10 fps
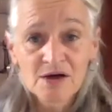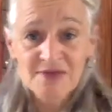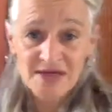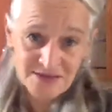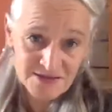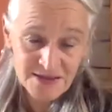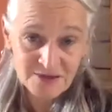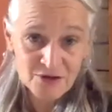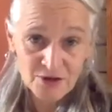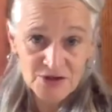that
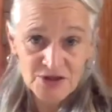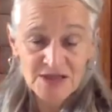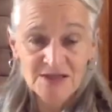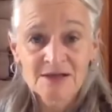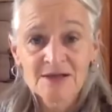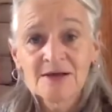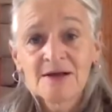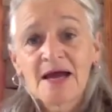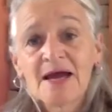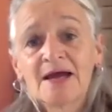technology
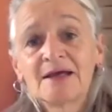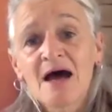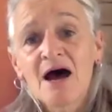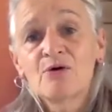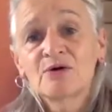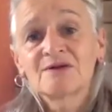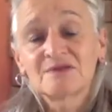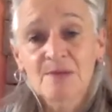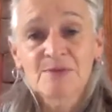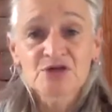and how it's
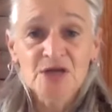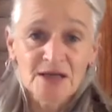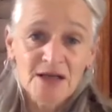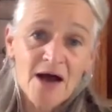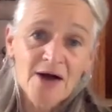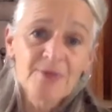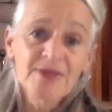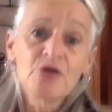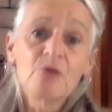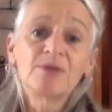damaging and harming
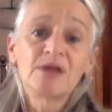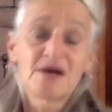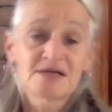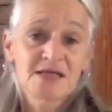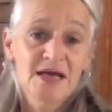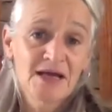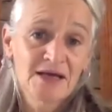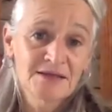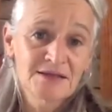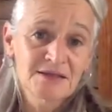your blood,
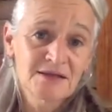and